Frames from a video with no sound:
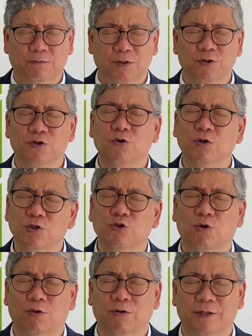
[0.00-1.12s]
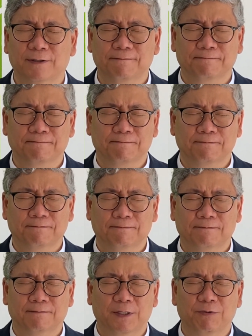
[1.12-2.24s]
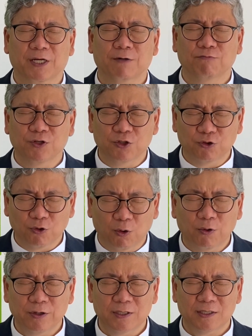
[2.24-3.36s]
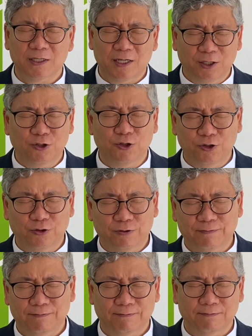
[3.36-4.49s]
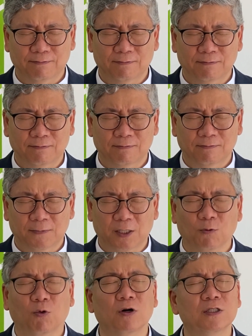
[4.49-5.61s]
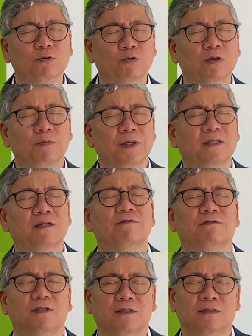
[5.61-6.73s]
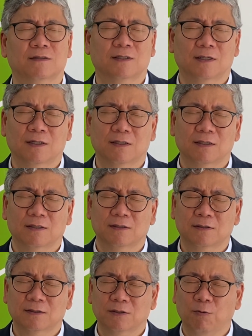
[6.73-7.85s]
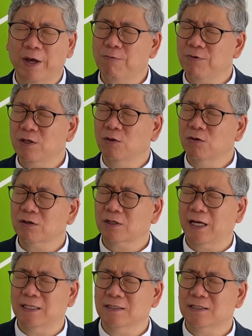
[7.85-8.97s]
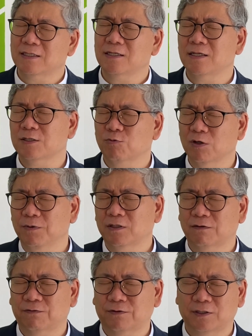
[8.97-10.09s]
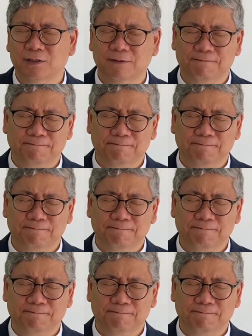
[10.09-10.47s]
with your joy, that we can rejoice in you, that the world will be different, the way we look and see will be different,